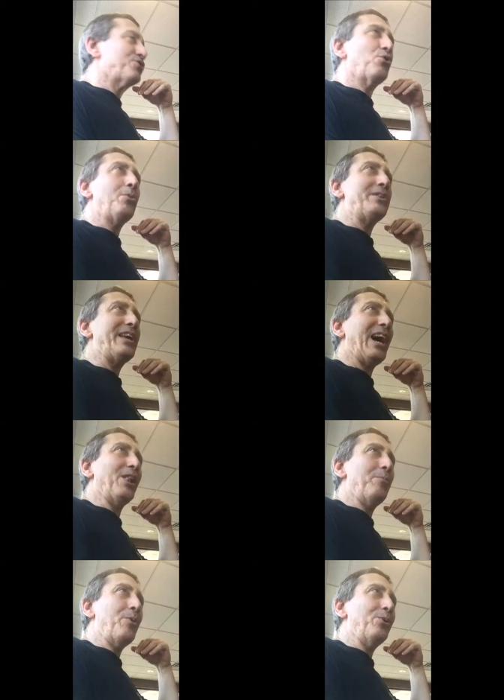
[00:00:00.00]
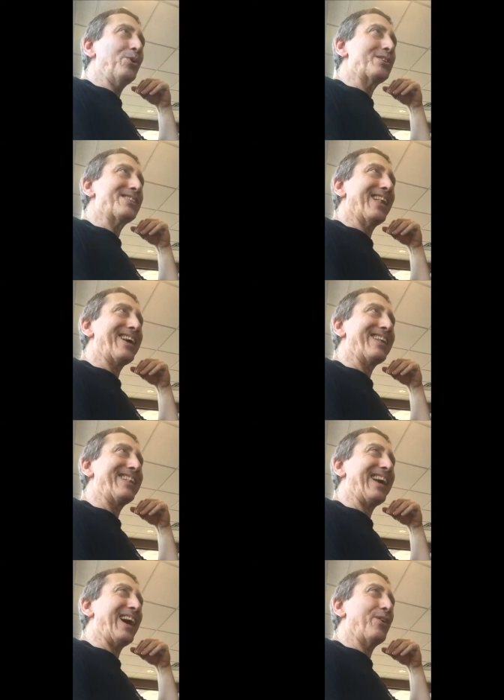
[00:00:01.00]
I saw what the Alamo looks
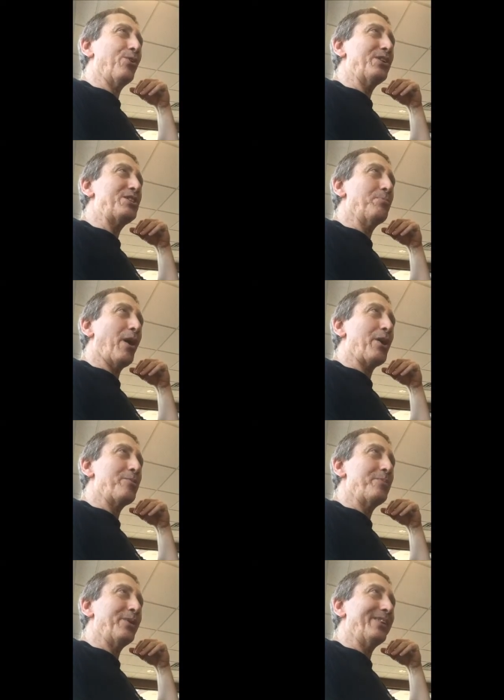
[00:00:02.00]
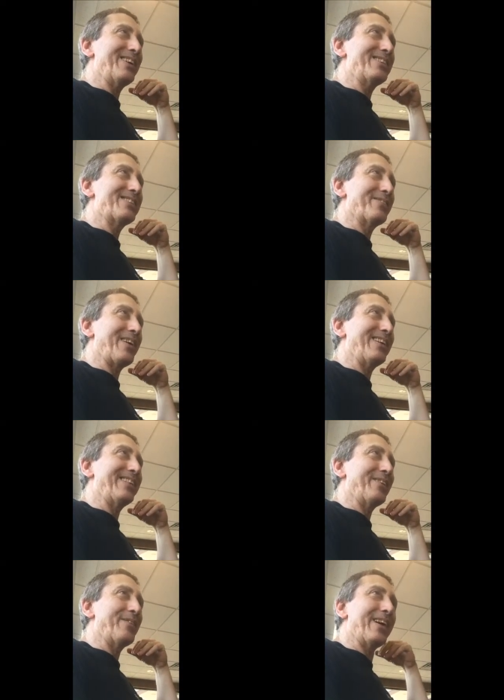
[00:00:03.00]
like. They got all these modern buildings
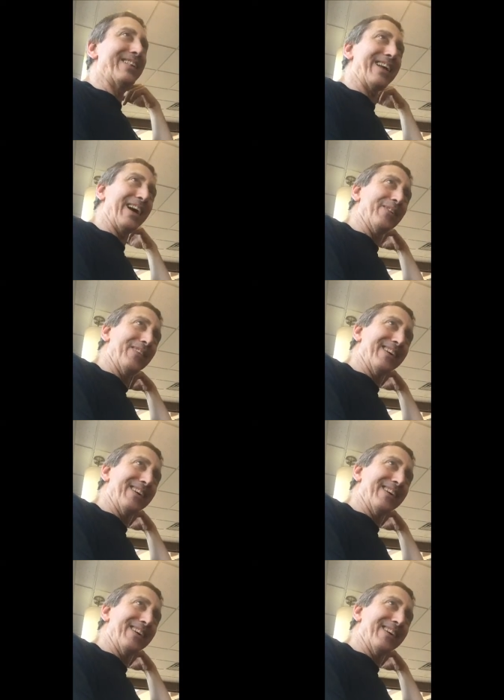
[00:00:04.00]
around around the Alamo.